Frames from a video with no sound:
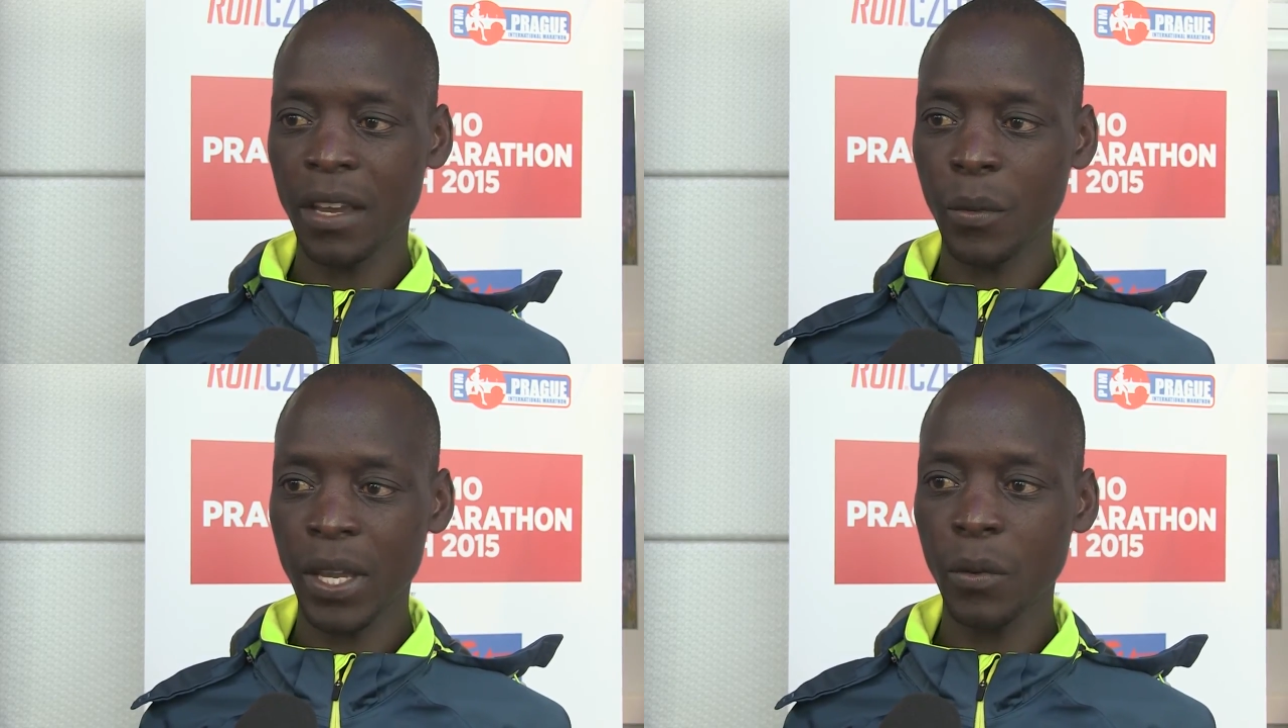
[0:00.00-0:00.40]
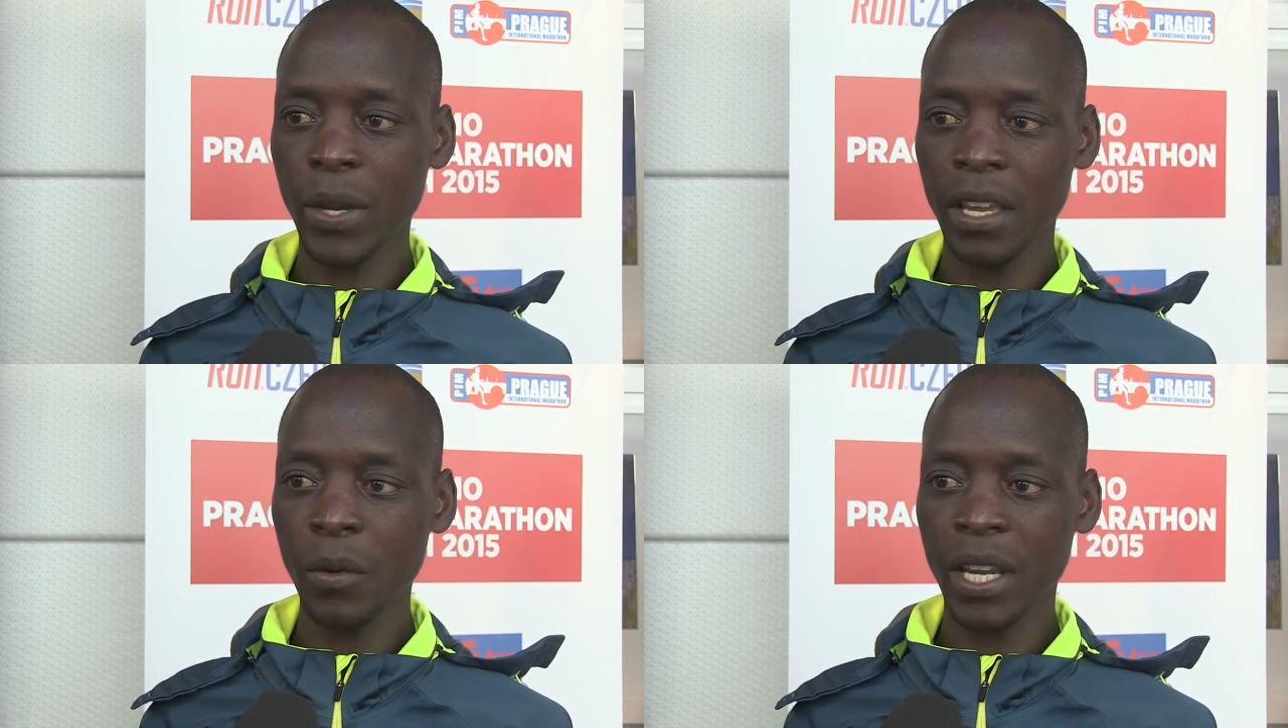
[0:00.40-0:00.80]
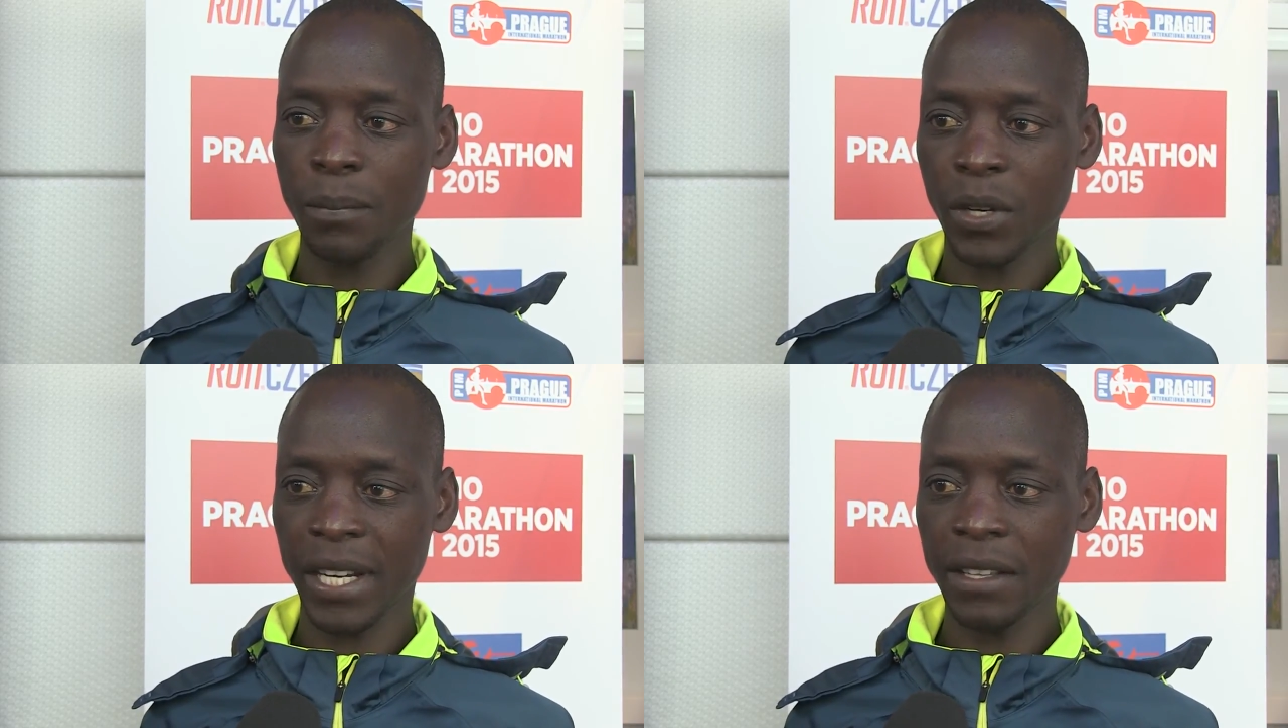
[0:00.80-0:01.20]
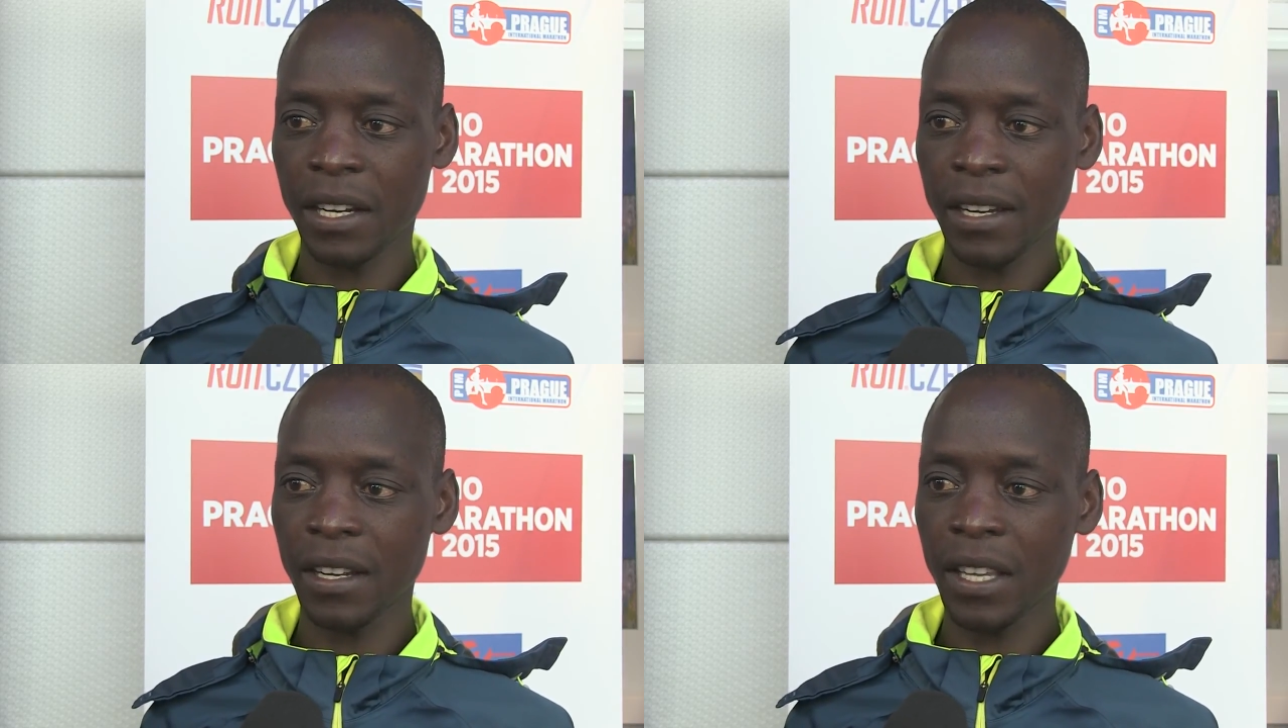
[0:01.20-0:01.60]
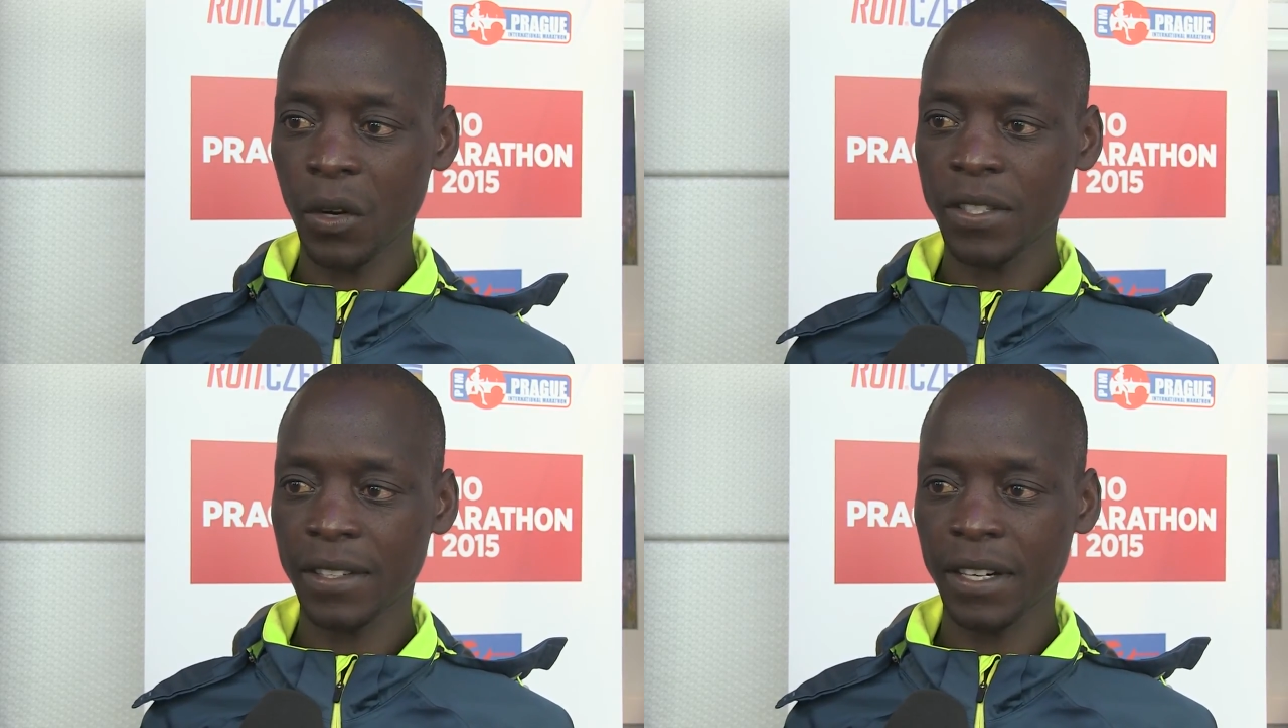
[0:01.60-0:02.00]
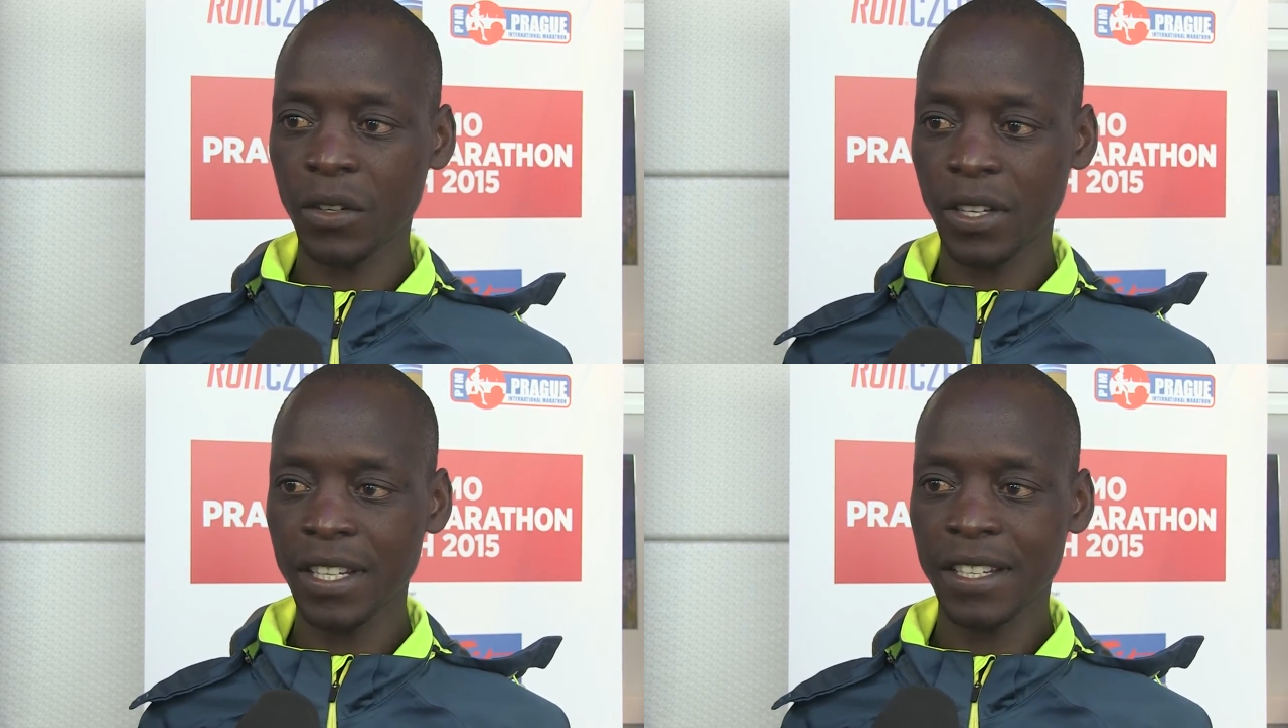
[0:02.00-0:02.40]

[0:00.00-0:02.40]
we, we, we break the, the course record.